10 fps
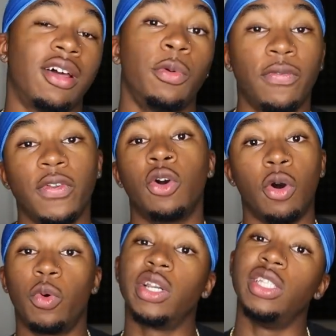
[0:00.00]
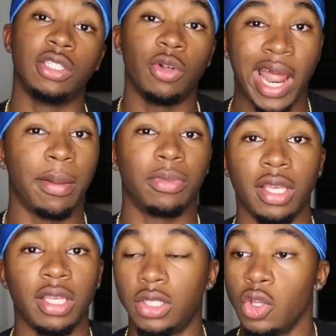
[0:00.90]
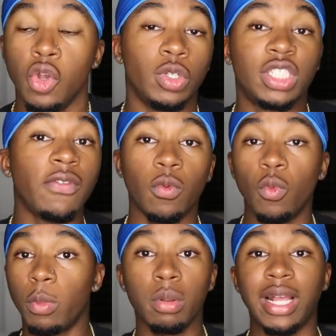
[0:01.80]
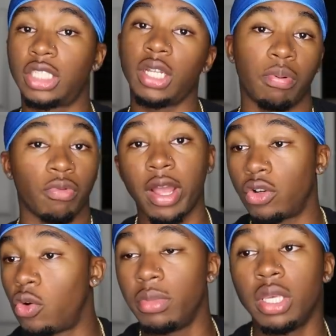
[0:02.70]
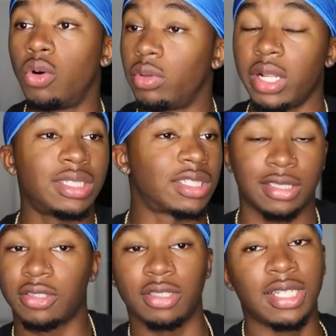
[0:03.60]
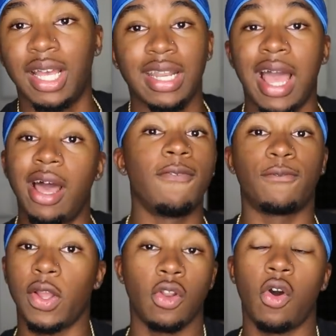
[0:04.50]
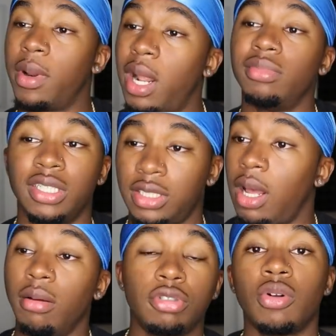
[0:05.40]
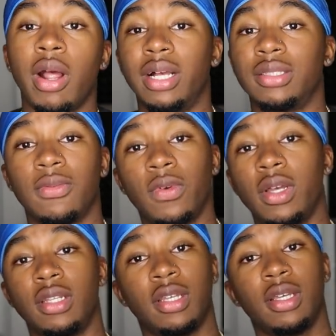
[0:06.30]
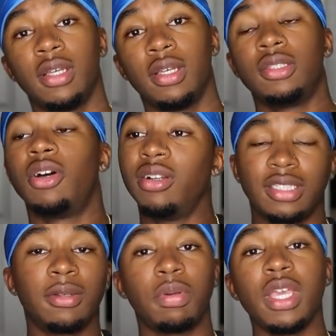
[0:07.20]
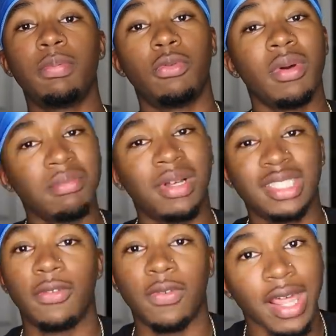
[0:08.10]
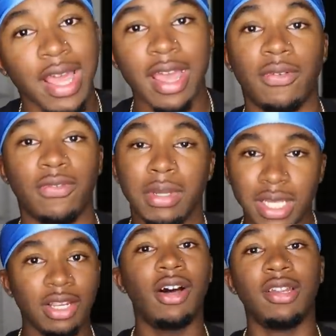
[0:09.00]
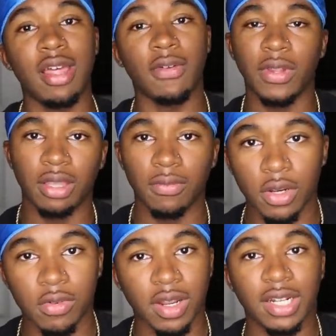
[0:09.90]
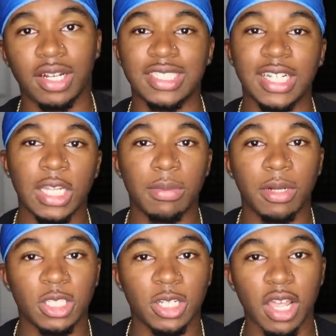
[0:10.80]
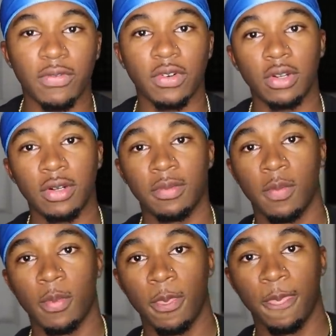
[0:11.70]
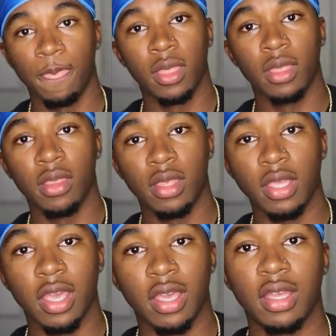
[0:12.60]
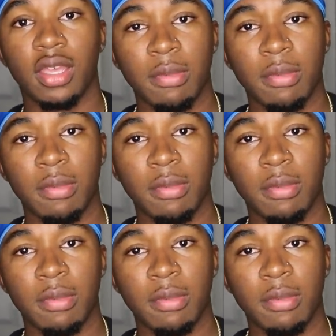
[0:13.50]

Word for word: I don't know. We finna go on one of these little app thingies. Whichever one, we might jump around Omegle. There's something that I don't freaking know, but I'm just, I'm just trying to have some fun. Talk to some people, make myself laugh. Make y'all laugh. Like the video right now, because I care about your laughter. Yeah,